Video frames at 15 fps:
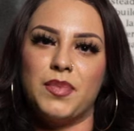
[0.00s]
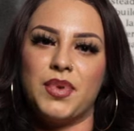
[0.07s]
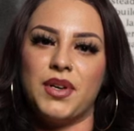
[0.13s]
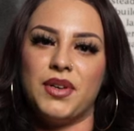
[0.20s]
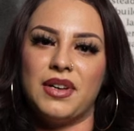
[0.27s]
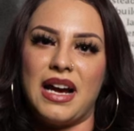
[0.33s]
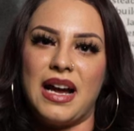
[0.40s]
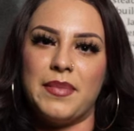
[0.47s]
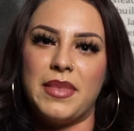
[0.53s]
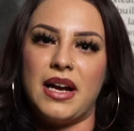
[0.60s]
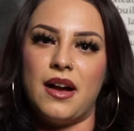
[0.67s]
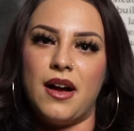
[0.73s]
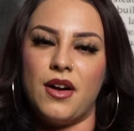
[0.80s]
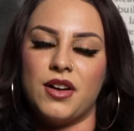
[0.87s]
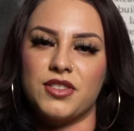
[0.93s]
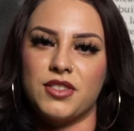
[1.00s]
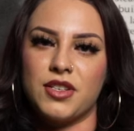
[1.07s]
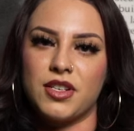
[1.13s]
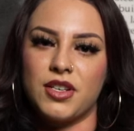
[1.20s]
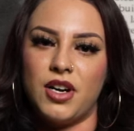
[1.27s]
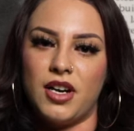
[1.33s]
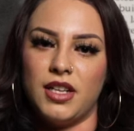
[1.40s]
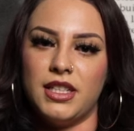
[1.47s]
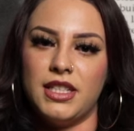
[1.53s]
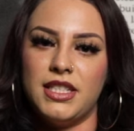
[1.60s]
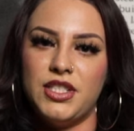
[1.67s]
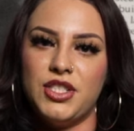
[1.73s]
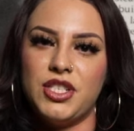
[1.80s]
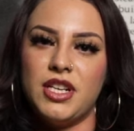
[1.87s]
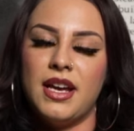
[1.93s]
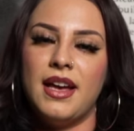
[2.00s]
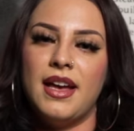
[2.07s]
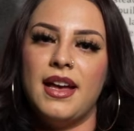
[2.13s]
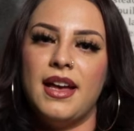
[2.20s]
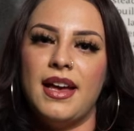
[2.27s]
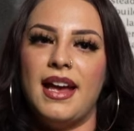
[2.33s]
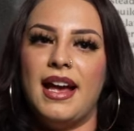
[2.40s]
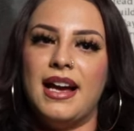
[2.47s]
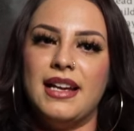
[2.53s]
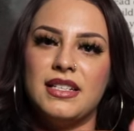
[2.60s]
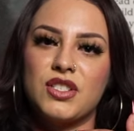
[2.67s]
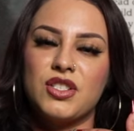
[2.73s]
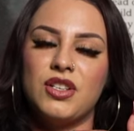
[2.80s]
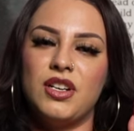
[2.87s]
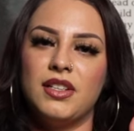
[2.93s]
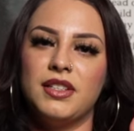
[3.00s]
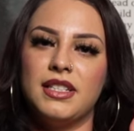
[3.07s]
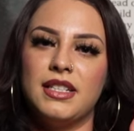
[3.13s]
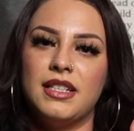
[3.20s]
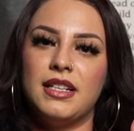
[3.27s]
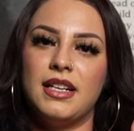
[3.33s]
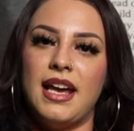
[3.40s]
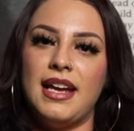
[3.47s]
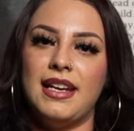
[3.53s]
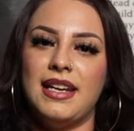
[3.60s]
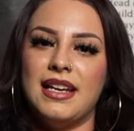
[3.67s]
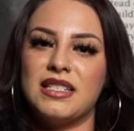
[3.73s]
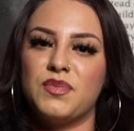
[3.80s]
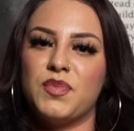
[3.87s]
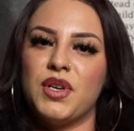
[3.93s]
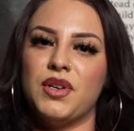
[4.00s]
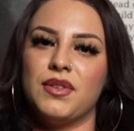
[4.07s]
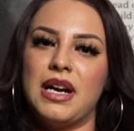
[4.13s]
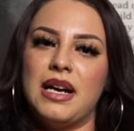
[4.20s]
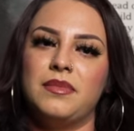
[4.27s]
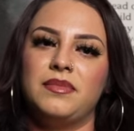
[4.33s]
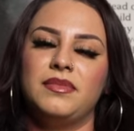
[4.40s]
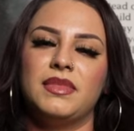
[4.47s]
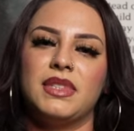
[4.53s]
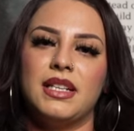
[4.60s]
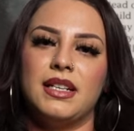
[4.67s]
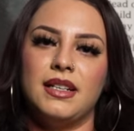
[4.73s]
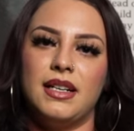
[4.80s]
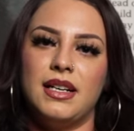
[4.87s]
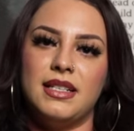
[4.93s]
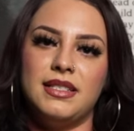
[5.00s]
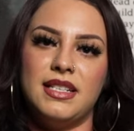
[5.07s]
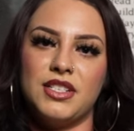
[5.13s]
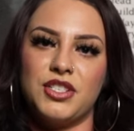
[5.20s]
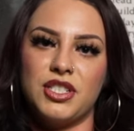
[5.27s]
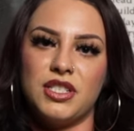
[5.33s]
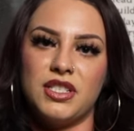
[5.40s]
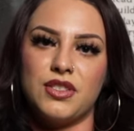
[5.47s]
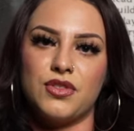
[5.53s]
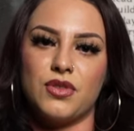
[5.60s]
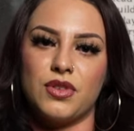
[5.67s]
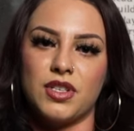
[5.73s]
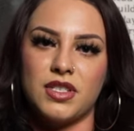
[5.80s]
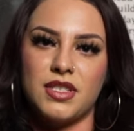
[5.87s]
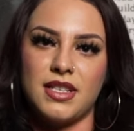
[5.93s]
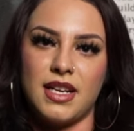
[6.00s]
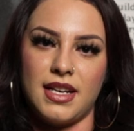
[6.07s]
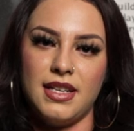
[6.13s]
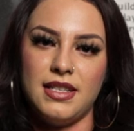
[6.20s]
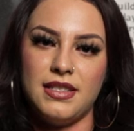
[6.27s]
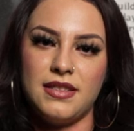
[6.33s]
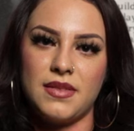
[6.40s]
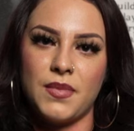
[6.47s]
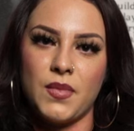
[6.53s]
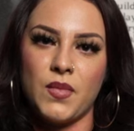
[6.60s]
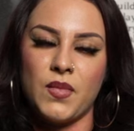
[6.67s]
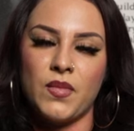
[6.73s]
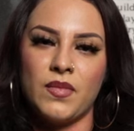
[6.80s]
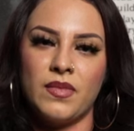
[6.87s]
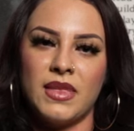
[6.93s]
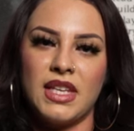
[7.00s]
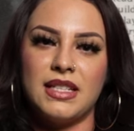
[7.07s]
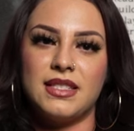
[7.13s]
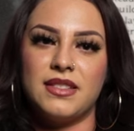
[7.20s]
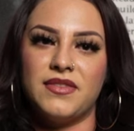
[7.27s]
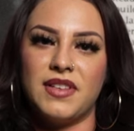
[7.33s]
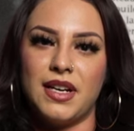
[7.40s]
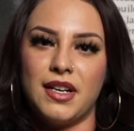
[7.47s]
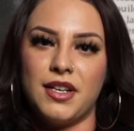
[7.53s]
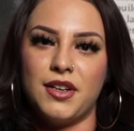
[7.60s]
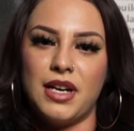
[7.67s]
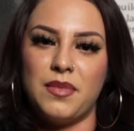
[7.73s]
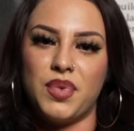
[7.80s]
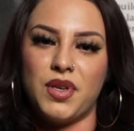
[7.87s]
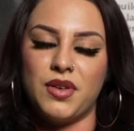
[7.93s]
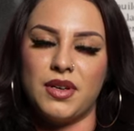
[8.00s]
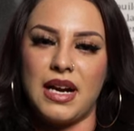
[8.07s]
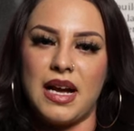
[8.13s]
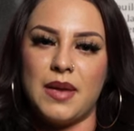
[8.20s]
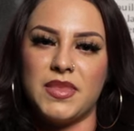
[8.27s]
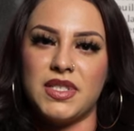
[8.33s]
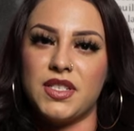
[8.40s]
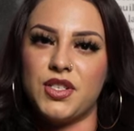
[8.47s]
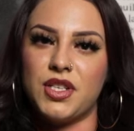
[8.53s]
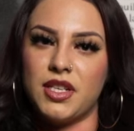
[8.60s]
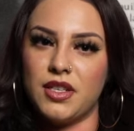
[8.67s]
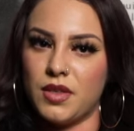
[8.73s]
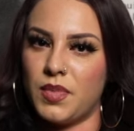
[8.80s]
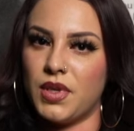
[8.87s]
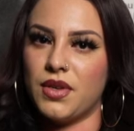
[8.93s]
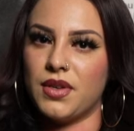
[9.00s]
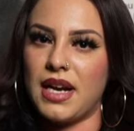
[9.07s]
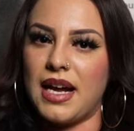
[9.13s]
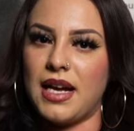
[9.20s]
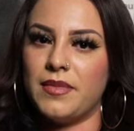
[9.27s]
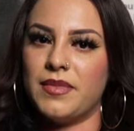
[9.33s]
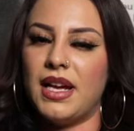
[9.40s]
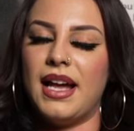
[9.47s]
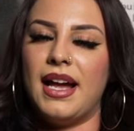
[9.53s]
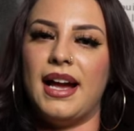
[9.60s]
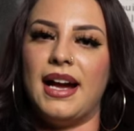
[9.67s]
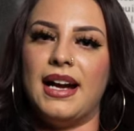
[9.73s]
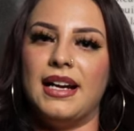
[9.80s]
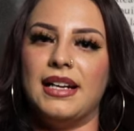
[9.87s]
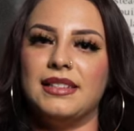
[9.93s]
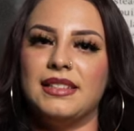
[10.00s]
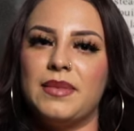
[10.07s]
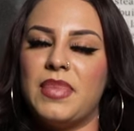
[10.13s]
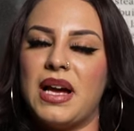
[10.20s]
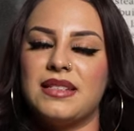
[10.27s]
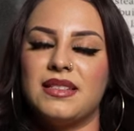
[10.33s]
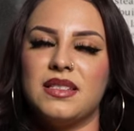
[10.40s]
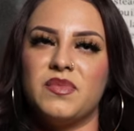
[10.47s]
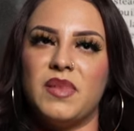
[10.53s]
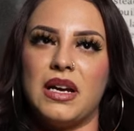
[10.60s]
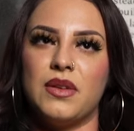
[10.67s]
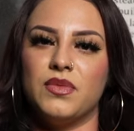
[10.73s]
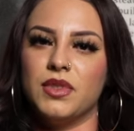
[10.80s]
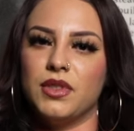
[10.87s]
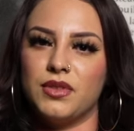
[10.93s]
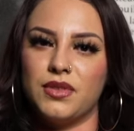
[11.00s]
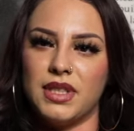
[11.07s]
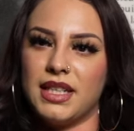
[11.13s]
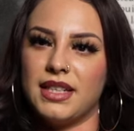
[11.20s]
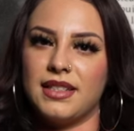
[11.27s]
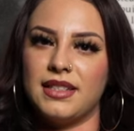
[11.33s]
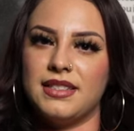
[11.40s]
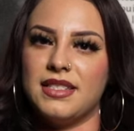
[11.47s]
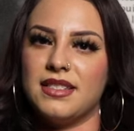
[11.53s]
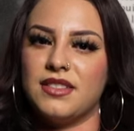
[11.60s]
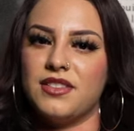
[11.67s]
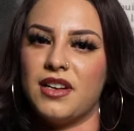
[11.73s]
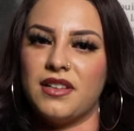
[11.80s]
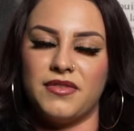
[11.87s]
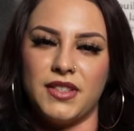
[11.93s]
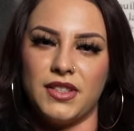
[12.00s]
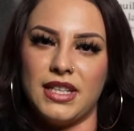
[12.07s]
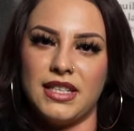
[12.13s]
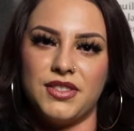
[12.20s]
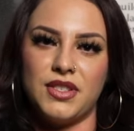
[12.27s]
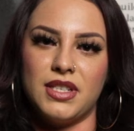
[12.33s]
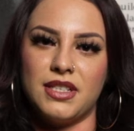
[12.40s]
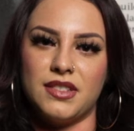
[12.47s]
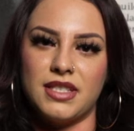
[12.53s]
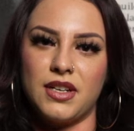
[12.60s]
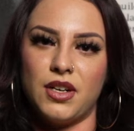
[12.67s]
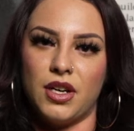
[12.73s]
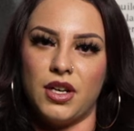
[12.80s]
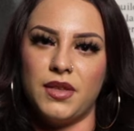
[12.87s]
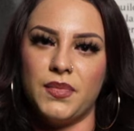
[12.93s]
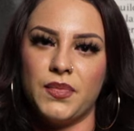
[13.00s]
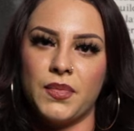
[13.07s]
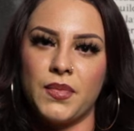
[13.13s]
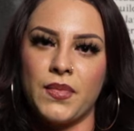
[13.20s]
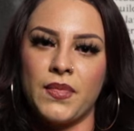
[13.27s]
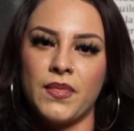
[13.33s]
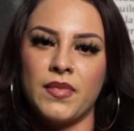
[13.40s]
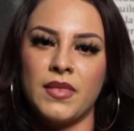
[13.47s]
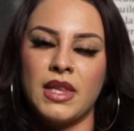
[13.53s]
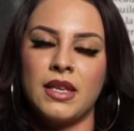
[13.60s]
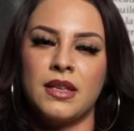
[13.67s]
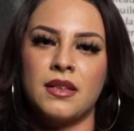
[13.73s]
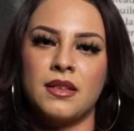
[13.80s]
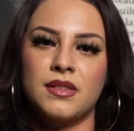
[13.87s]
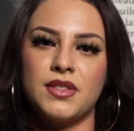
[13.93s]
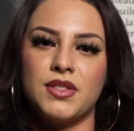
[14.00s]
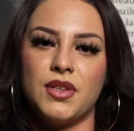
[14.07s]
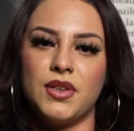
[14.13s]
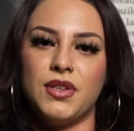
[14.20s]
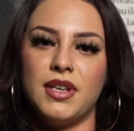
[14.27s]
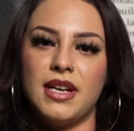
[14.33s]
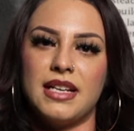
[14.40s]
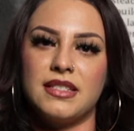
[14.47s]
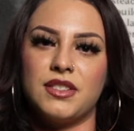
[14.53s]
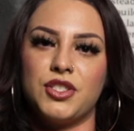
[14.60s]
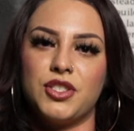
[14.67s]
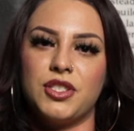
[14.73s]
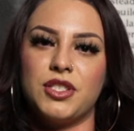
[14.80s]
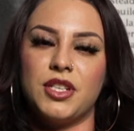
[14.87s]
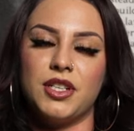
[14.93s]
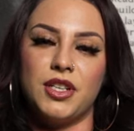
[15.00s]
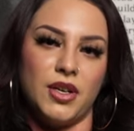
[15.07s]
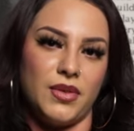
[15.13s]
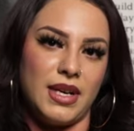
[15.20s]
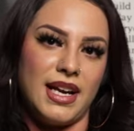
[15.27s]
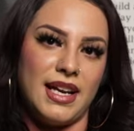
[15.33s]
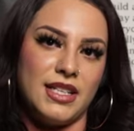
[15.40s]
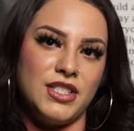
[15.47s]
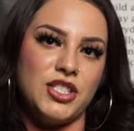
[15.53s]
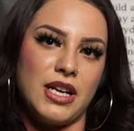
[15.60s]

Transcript: a program at Oxnard College, and it's called the ADS program, the Addiction Disorder Studies. It's a very great program. It's a 2-year program, and it passes by real quick. It does not feel like 2 years at all. So you guys should go ahead and